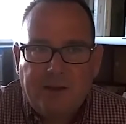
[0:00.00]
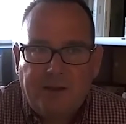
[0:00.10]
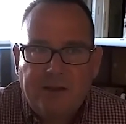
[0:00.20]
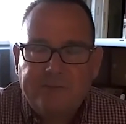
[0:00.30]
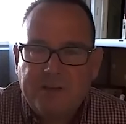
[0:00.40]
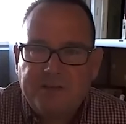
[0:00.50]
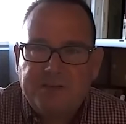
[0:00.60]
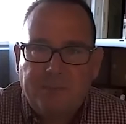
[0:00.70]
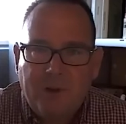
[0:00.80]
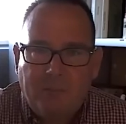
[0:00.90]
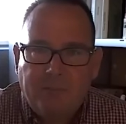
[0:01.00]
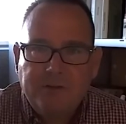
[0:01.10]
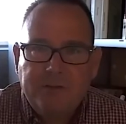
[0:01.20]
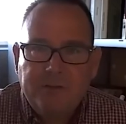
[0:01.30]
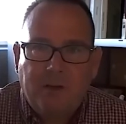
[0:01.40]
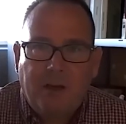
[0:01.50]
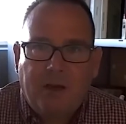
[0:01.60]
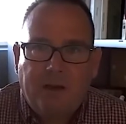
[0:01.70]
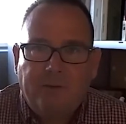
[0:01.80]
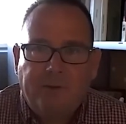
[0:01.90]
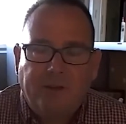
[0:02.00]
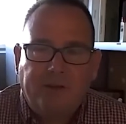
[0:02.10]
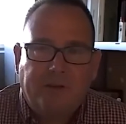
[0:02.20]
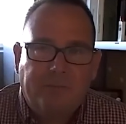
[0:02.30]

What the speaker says: it gives us some numbers. We can